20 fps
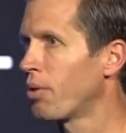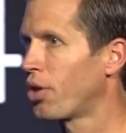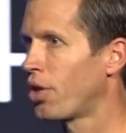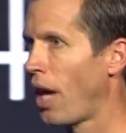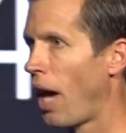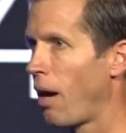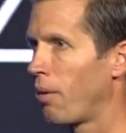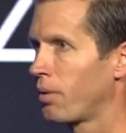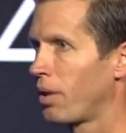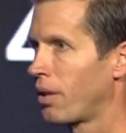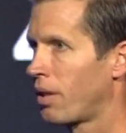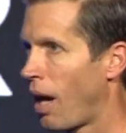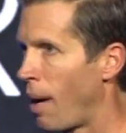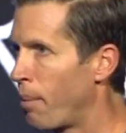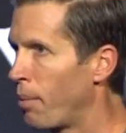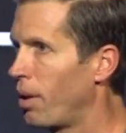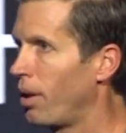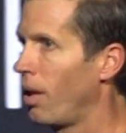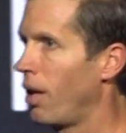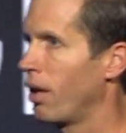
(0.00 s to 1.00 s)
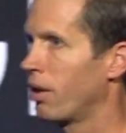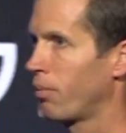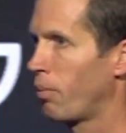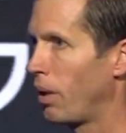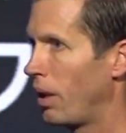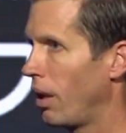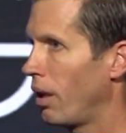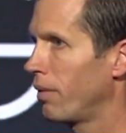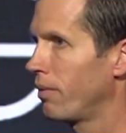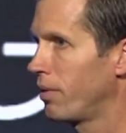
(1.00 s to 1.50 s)
shout at the top of their lungs,
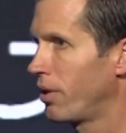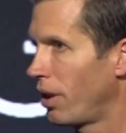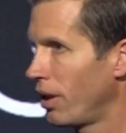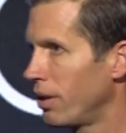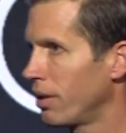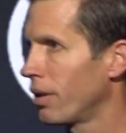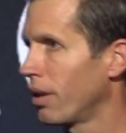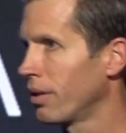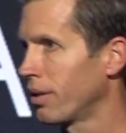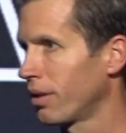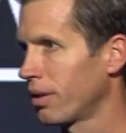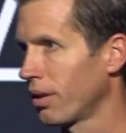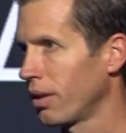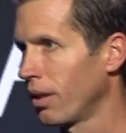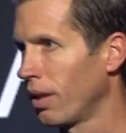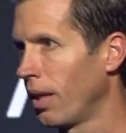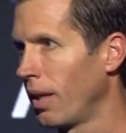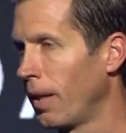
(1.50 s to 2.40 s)
We love Jesus.